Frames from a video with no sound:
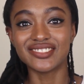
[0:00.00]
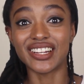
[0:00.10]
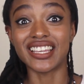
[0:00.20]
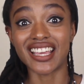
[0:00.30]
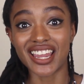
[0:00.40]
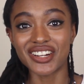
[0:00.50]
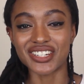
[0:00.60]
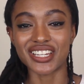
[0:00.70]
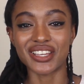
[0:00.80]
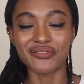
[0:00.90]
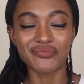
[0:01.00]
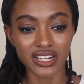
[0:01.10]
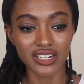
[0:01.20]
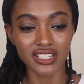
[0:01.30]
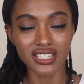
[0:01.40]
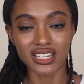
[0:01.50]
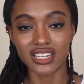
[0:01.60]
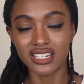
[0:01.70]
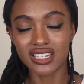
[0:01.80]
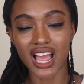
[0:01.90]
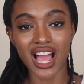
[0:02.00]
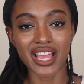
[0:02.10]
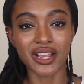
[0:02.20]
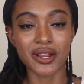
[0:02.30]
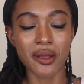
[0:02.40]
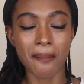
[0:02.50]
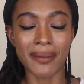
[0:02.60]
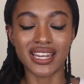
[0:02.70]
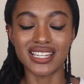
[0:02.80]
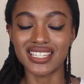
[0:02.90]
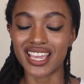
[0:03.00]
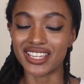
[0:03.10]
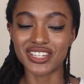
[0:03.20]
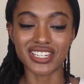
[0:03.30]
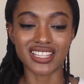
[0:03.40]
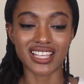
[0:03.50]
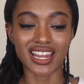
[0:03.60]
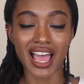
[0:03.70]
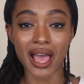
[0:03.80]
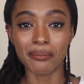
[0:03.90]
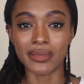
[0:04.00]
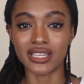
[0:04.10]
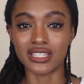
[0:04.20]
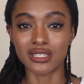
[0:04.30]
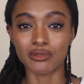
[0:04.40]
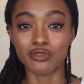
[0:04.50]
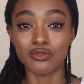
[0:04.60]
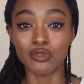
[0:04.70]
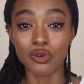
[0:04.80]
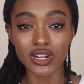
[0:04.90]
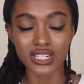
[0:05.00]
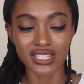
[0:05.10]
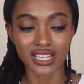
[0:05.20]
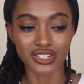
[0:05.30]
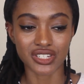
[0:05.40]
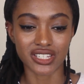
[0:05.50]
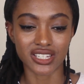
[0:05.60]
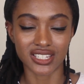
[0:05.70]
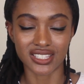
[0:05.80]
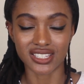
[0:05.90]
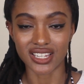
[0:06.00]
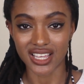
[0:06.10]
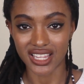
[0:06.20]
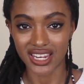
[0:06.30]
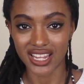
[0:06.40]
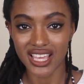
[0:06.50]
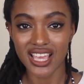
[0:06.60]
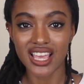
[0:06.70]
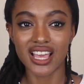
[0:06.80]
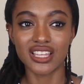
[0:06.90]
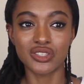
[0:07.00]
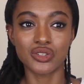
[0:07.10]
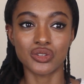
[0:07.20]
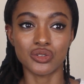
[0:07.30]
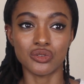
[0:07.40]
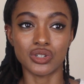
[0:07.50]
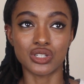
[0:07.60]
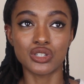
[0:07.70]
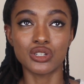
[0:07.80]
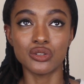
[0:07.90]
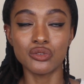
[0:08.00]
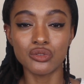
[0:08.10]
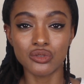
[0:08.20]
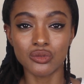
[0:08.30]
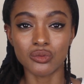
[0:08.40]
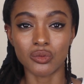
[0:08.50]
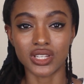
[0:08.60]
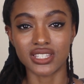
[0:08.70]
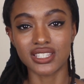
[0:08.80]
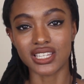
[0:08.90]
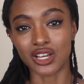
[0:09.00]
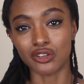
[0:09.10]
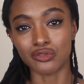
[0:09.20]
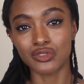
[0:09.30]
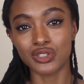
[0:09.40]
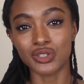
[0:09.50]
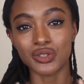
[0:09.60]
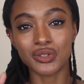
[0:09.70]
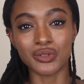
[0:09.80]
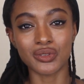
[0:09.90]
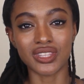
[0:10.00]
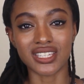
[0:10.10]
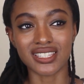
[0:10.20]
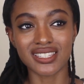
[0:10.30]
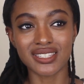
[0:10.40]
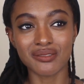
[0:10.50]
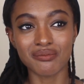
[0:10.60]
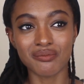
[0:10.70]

Reiki energy. There's an entire meditation that happens before a session is done to attune oneself to this